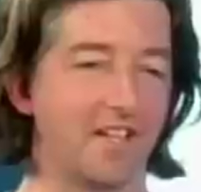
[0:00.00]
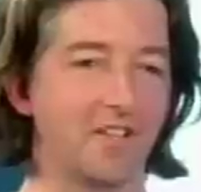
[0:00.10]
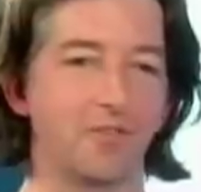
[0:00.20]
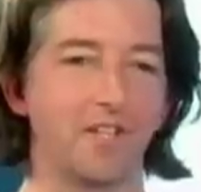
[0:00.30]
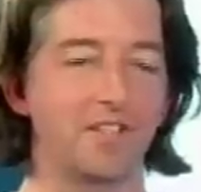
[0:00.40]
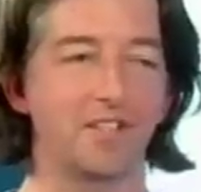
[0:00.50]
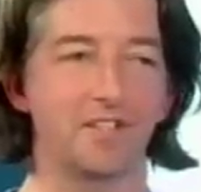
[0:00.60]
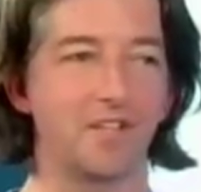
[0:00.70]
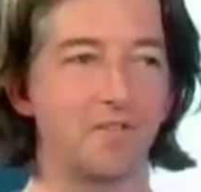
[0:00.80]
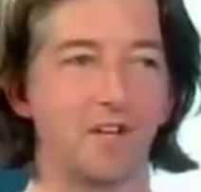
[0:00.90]
the craziest
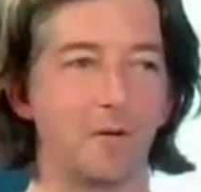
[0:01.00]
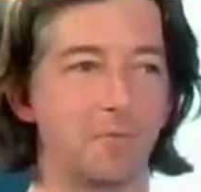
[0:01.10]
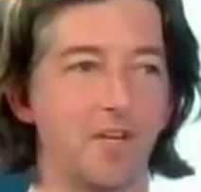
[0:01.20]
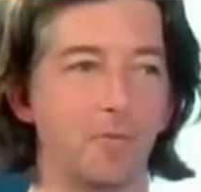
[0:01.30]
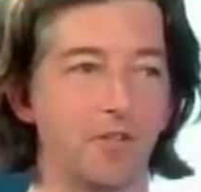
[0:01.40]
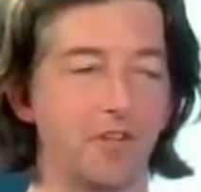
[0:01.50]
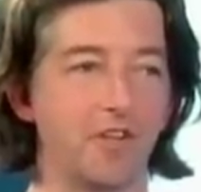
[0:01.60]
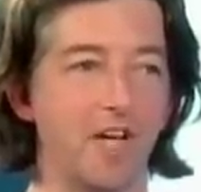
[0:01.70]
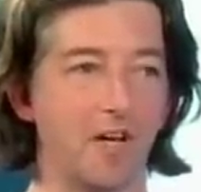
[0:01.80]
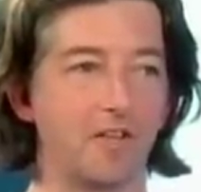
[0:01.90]
stuff comes up when you're in
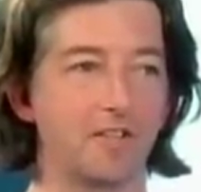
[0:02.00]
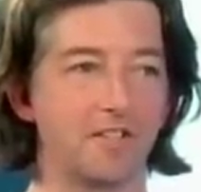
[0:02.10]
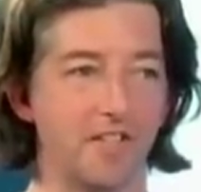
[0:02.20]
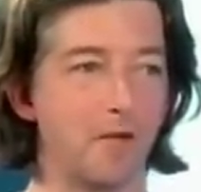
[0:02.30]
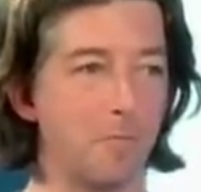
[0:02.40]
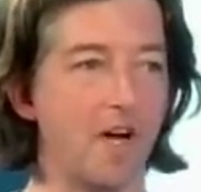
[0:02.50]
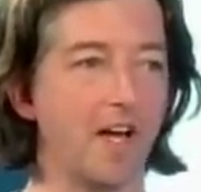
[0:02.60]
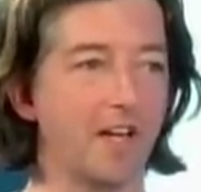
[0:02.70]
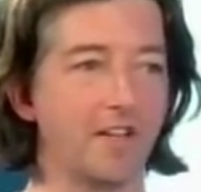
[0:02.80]
that state of mind.